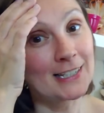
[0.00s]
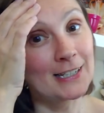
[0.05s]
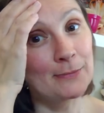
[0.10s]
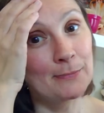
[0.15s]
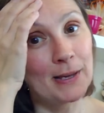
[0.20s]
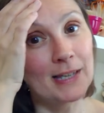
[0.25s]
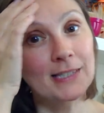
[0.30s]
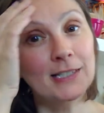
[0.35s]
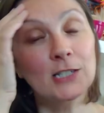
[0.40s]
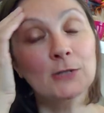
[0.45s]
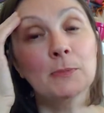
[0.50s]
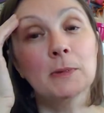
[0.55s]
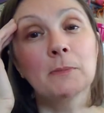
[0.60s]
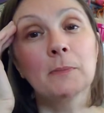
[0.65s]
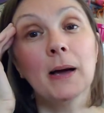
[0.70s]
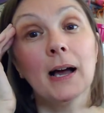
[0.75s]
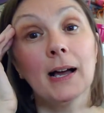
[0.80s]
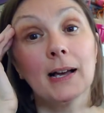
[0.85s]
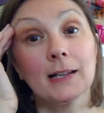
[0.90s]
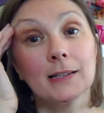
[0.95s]
messaged me
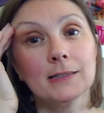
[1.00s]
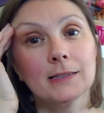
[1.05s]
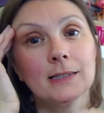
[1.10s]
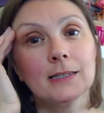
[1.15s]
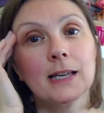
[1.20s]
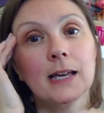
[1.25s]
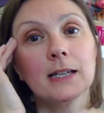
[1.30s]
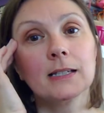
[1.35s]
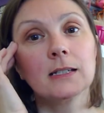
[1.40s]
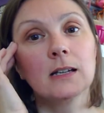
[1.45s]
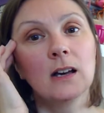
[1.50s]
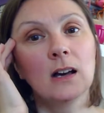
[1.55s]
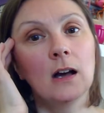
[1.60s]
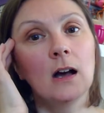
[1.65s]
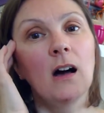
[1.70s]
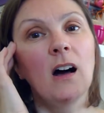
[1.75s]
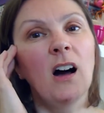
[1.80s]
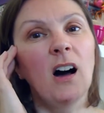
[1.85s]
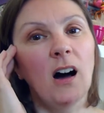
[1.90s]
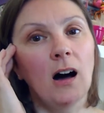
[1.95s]
back and said,
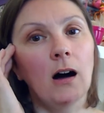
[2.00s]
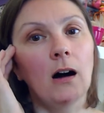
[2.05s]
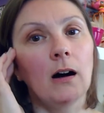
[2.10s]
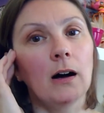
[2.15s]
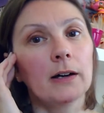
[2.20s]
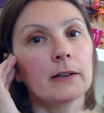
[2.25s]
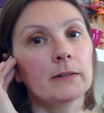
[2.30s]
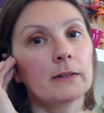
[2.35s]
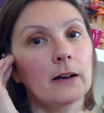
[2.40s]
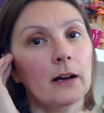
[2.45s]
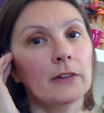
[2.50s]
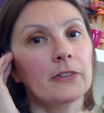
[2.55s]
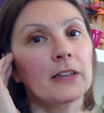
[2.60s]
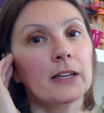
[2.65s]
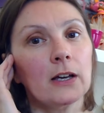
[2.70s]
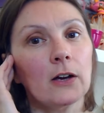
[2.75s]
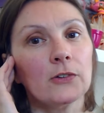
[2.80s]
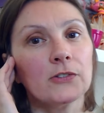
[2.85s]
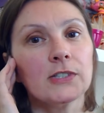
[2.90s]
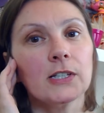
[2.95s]
I
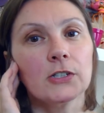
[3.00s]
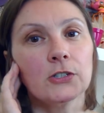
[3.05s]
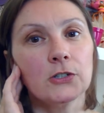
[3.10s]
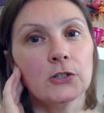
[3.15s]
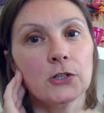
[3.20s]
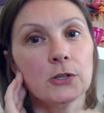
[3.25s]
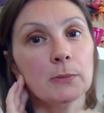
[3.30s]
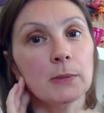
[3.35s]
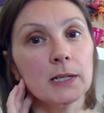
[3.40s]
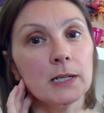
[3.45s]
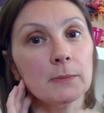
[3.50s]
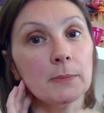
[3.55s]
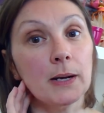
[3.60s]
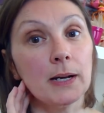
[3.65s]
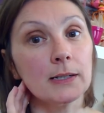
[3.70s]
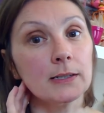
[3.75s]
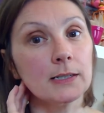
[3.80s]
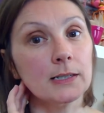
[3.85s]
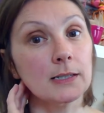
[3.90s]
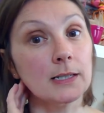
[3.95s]
think I'll send you your money
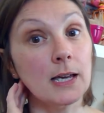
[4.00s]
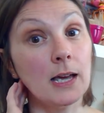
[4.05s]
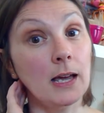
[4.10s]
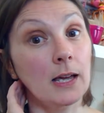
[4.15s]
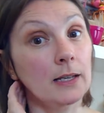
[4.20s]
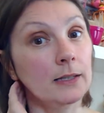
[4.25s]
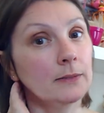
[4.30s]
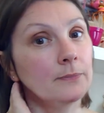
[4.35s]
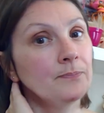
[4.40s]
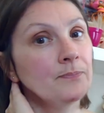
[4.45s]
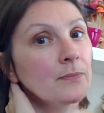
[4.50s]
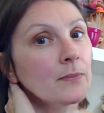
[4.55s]
back today.